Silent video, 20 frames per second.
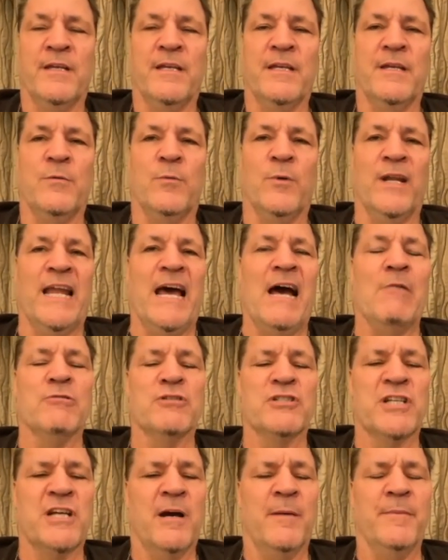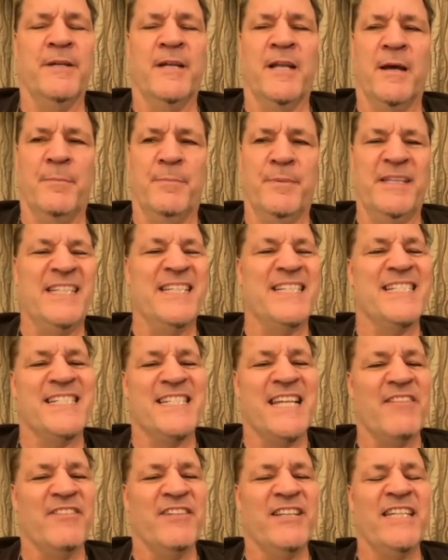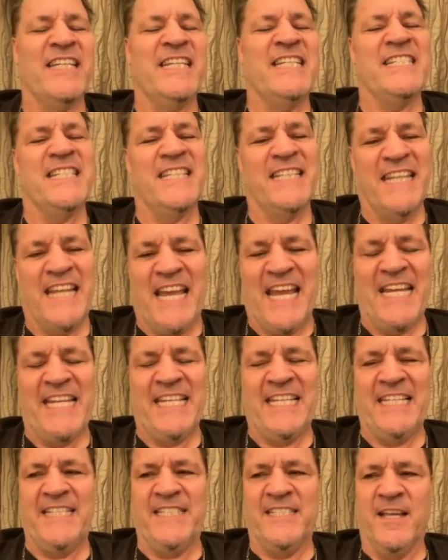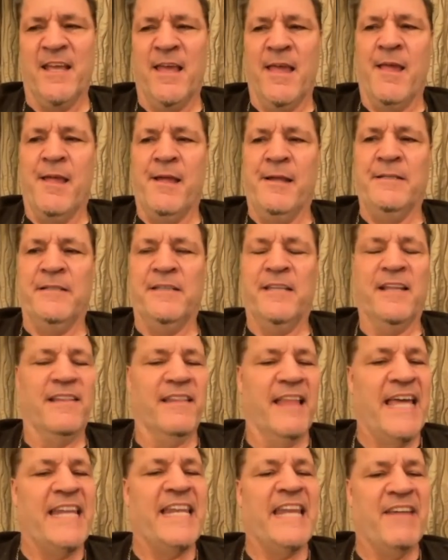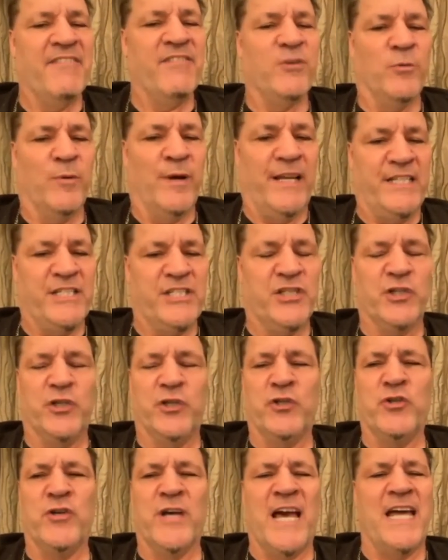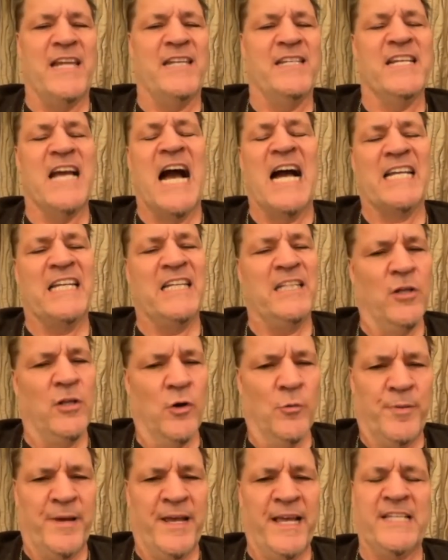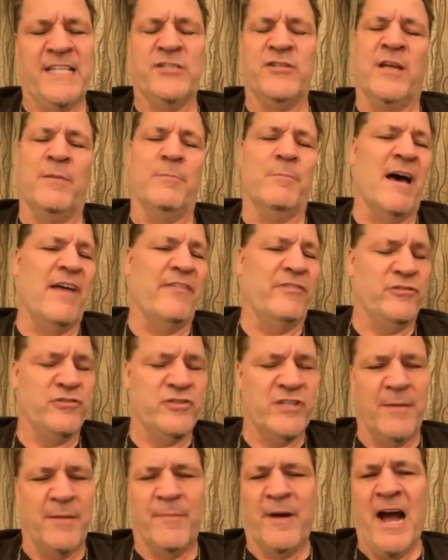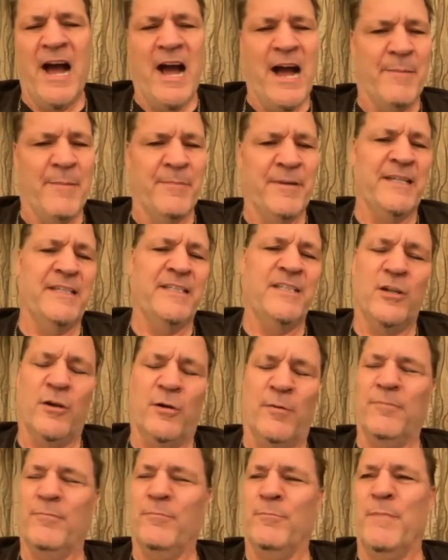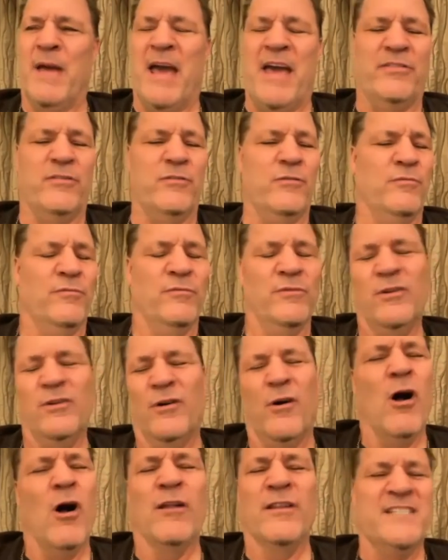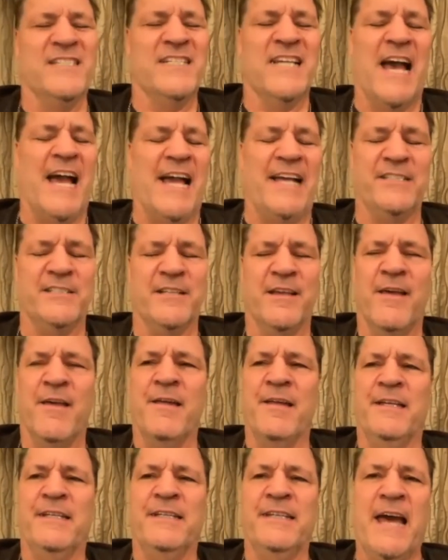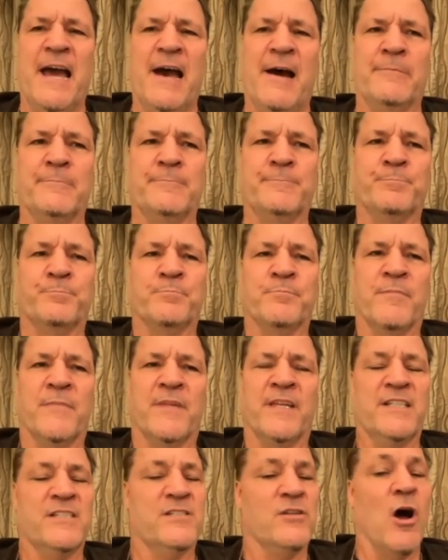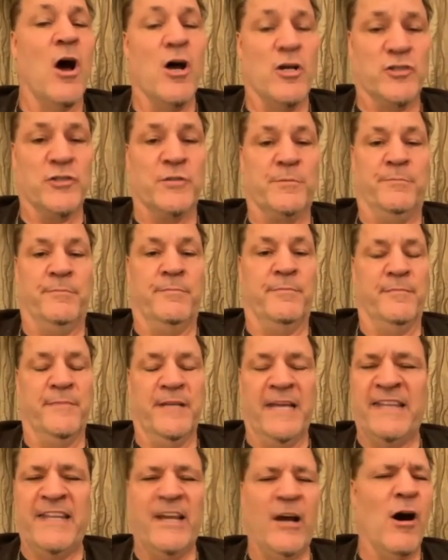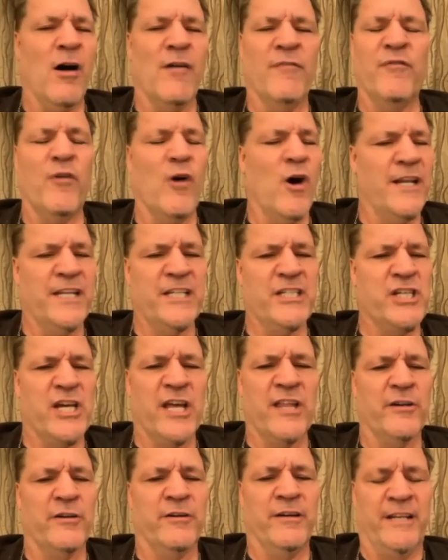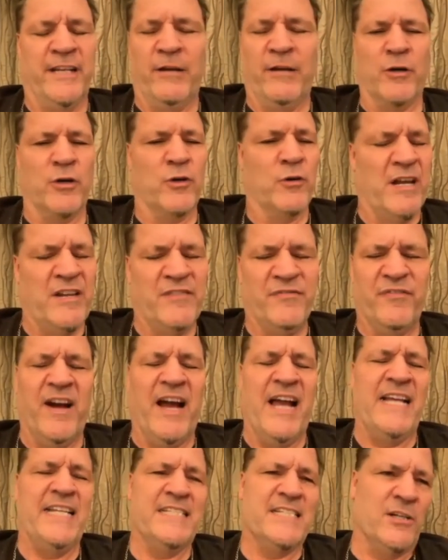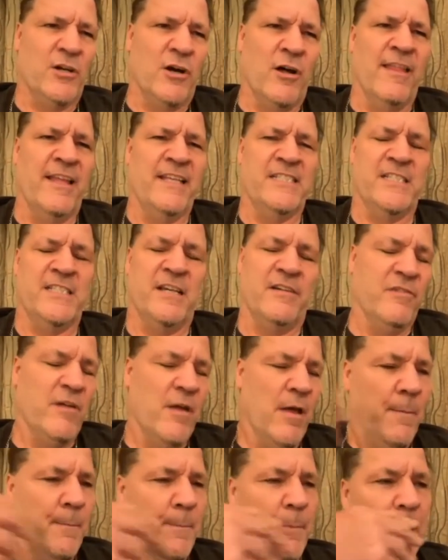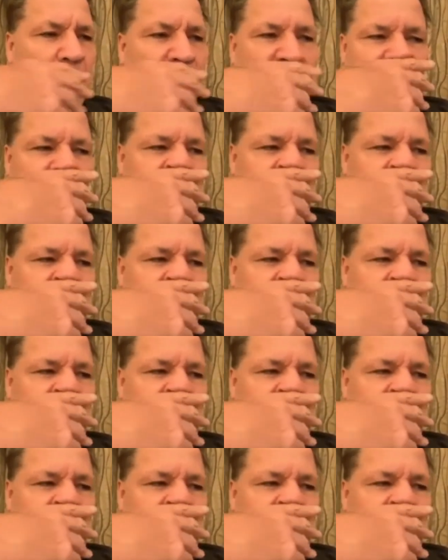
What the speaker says: when I was coming up in the 70s and the 80s, the light heavyweights, you had Yaki Lopez, you had Matthew Saad Muhammad, all these guys. Now, it's awesome. And they all fought each other and there were great fights and all that stuff. But